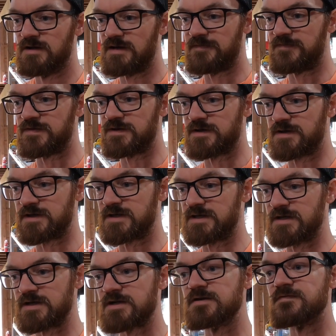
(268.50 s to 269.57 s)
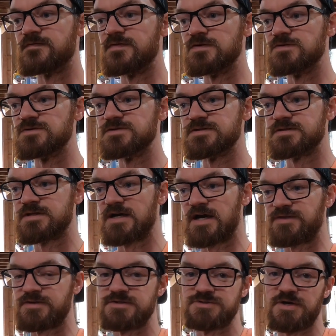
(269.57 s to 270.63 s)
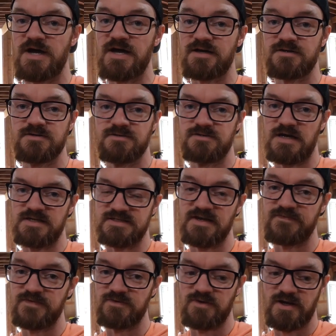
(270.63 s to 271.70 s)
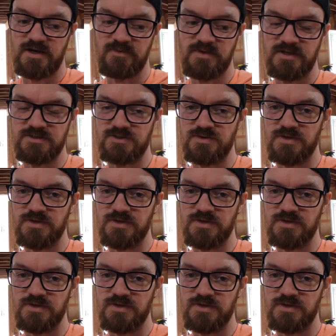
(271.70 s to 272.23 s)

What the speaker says: If you're gonna get confused at the track, I definitely recommend